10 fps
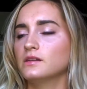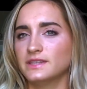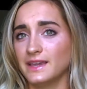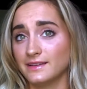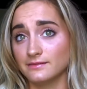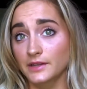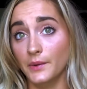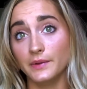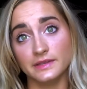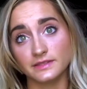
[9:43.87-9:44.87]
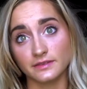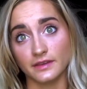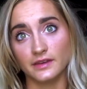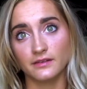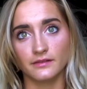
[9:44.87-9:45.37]
take no
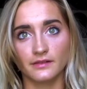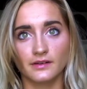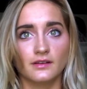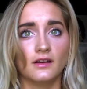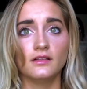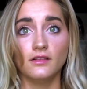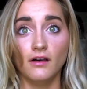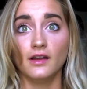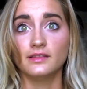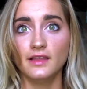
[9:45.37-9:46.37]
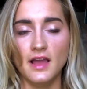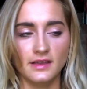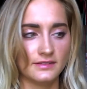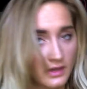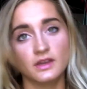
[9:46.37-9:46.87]
insulin or a lot
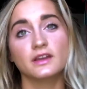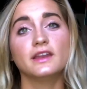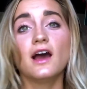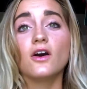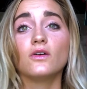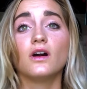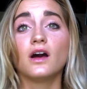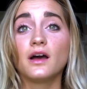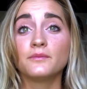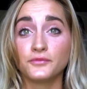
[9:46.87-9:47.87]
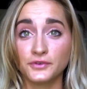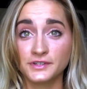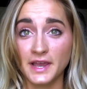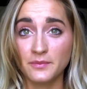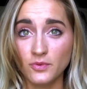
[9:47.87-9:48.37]
less. Now, for
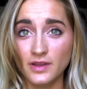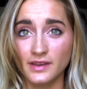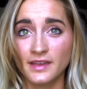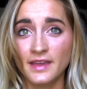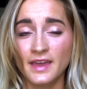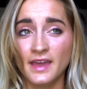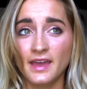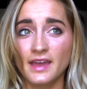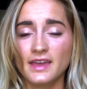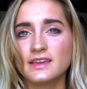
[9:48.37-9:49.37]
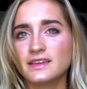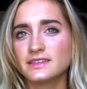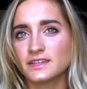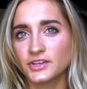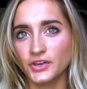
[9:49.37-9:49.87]
type 1,
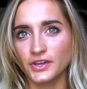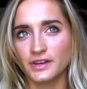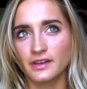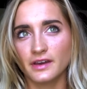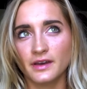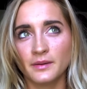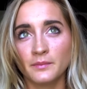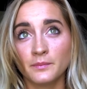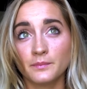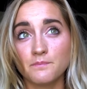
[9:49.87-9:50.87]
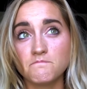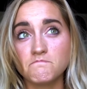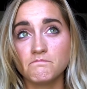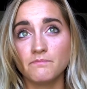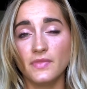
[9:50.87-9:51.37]
is it good?
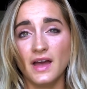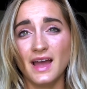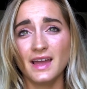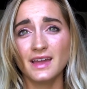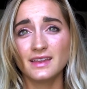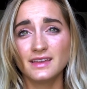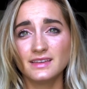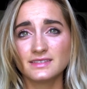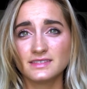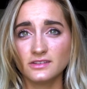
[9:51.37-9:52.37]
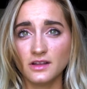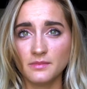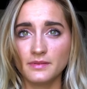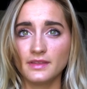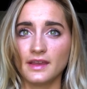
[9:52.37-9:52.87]
That is still
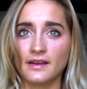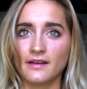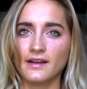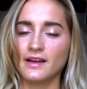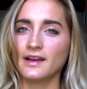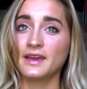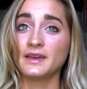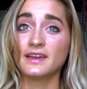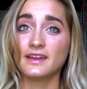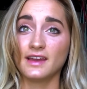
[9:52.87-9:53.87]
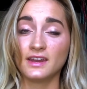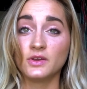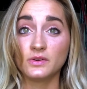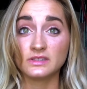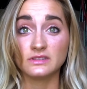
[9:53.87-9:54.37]
up in the air. I
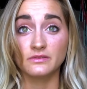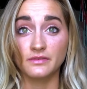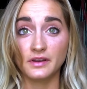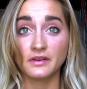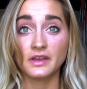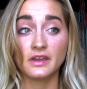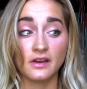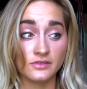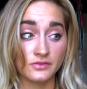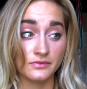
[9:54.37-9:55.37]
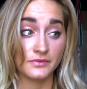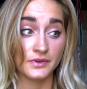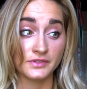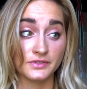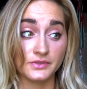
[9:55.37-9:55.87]
know it's a very
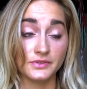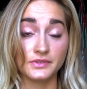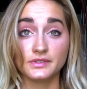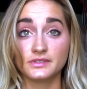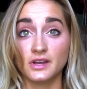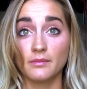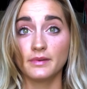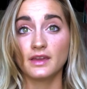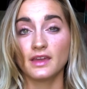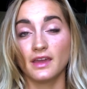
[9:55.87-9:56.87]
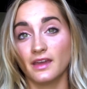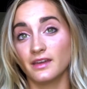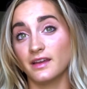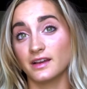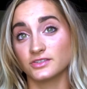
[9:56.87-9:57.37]
controversial topic,
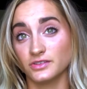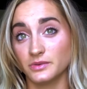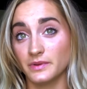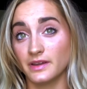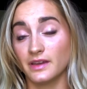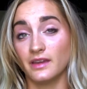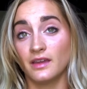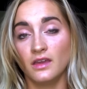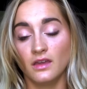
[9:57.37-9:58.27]
and actually when I